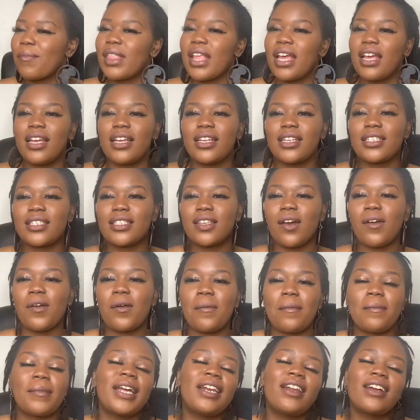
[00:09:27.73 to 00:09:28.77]
So
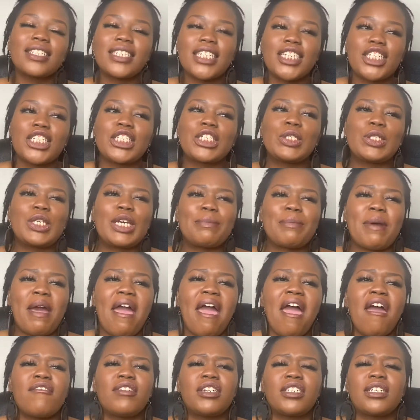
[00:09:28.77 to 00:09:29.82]
my loctician's doing my
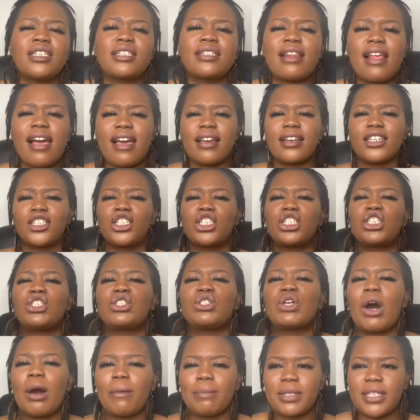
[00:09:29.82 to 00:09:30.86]
hair and she
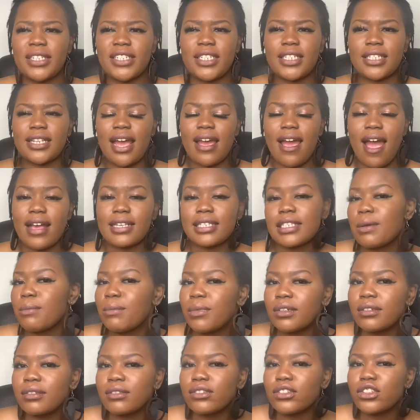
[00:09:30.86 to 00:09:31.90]
stops and she's like, has
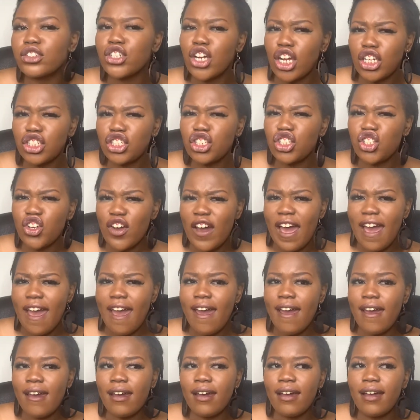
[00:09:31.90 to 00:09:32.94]
someone touched your hair?
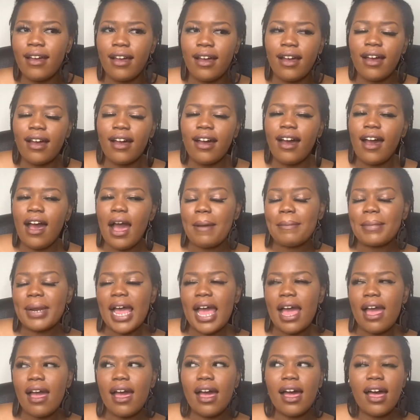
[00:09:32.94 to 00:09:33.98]
I'm
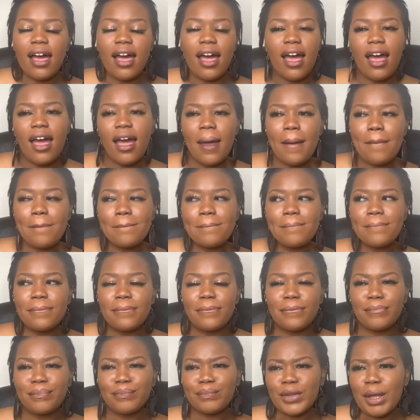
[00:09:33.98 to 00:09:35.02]
like,
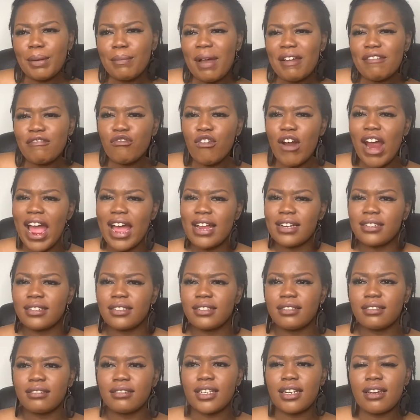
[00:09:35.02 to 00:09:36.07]
my
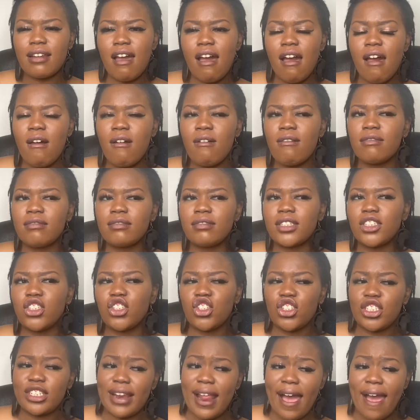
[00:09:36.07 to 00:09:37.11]
friend, you know.
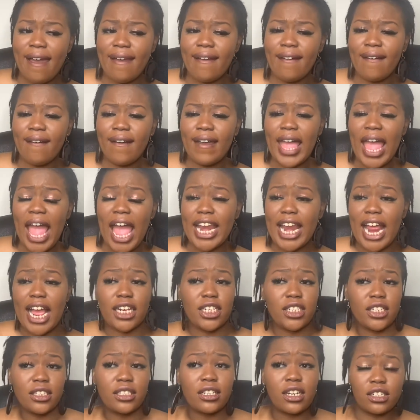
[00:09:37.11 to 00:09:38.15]
She's like, and has
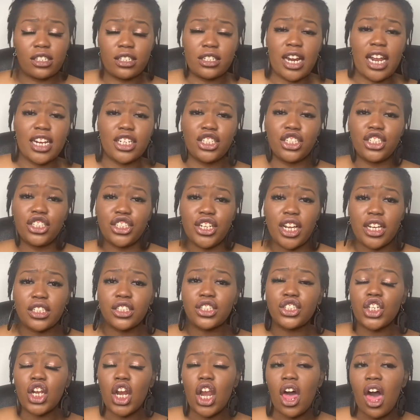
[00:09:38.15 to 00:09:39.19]
she
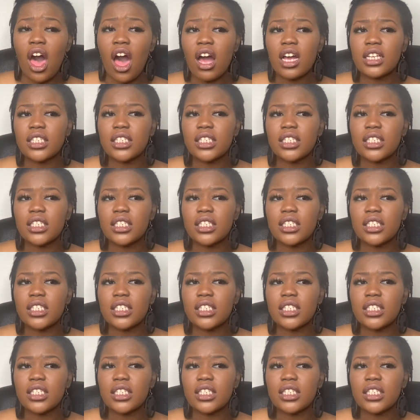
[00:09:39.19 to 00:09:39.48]
changed your locks?